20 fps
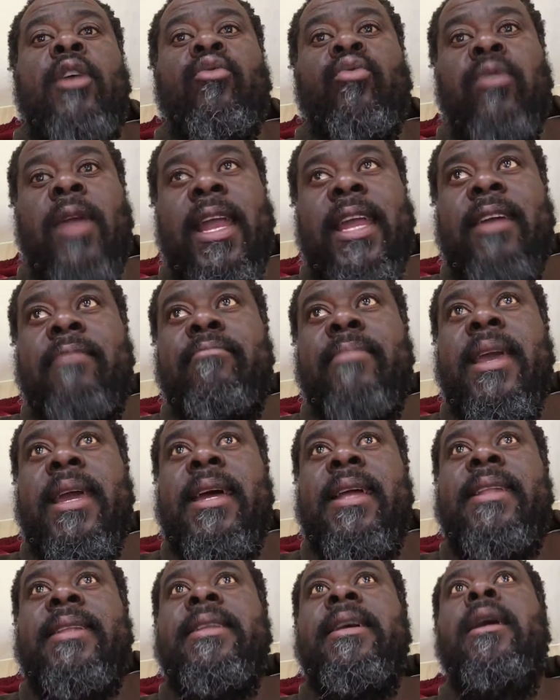
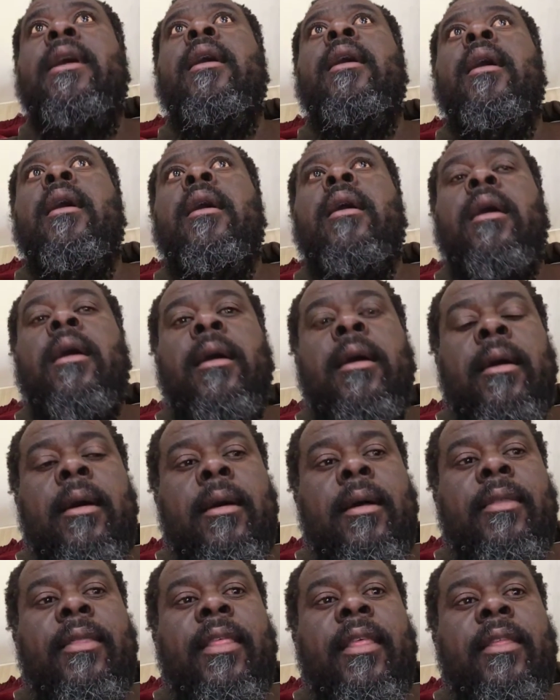Recommend
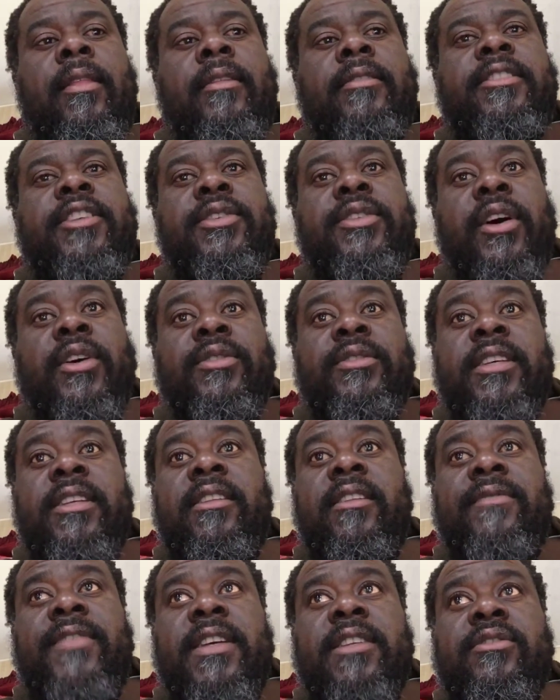to those
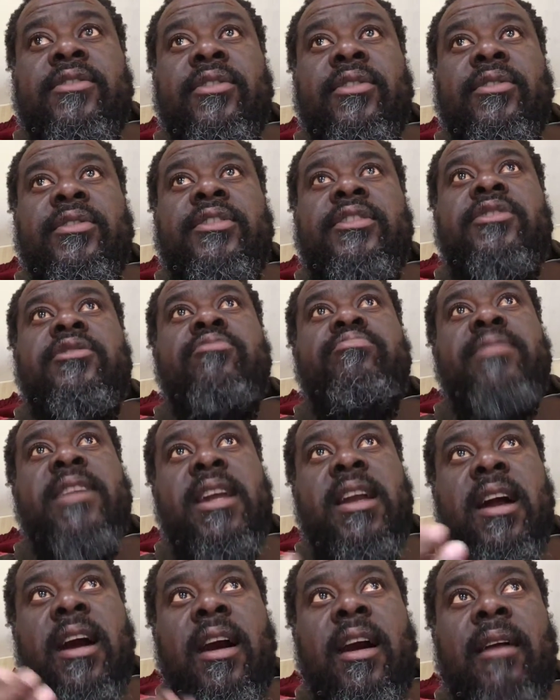individuals to
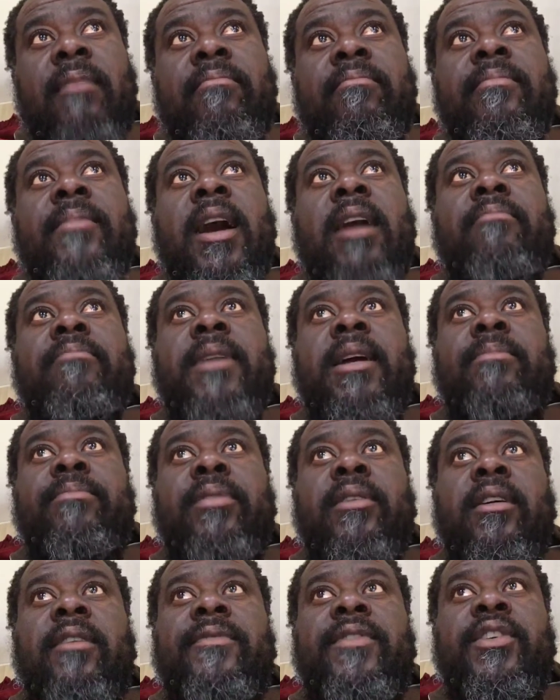become a
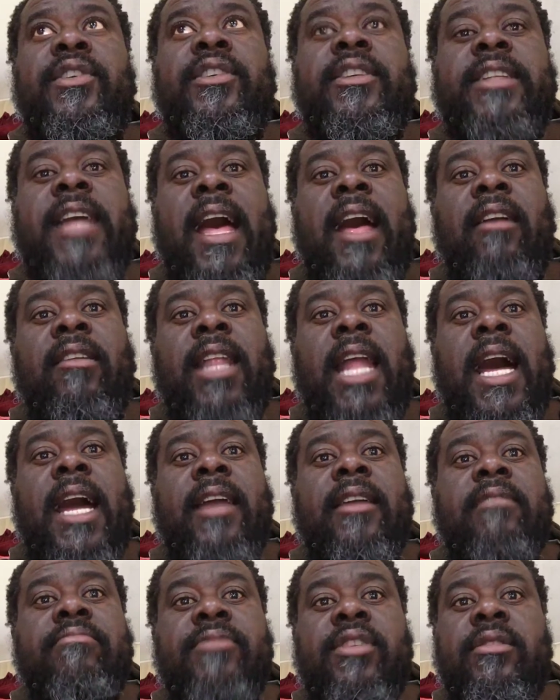member of your
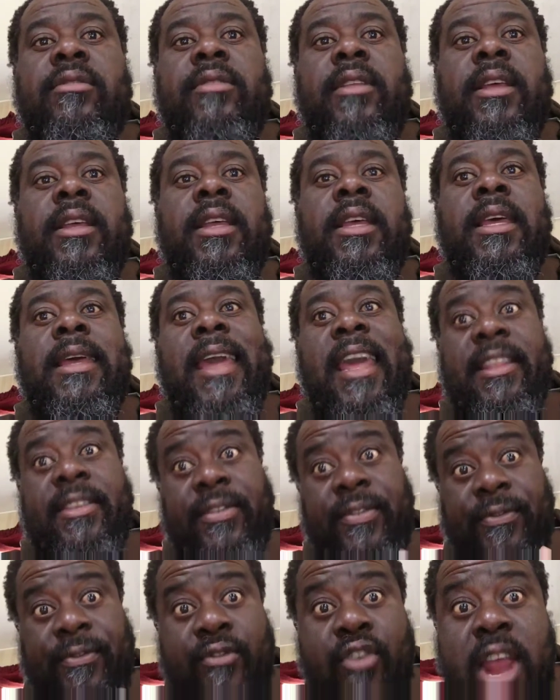downline community.
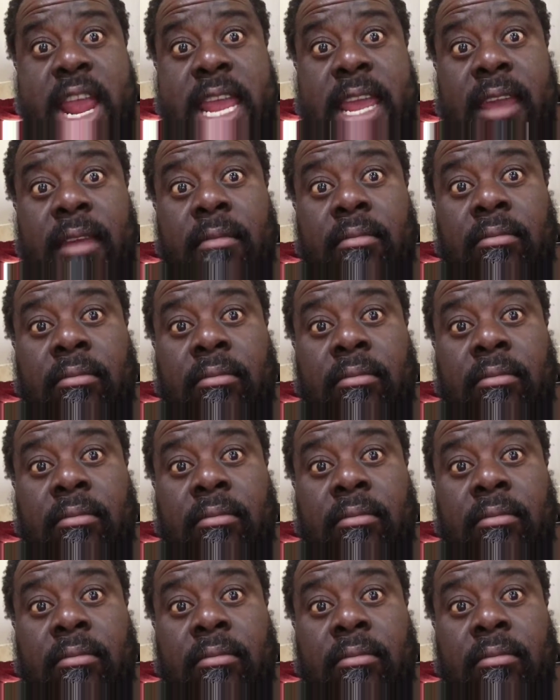It's free.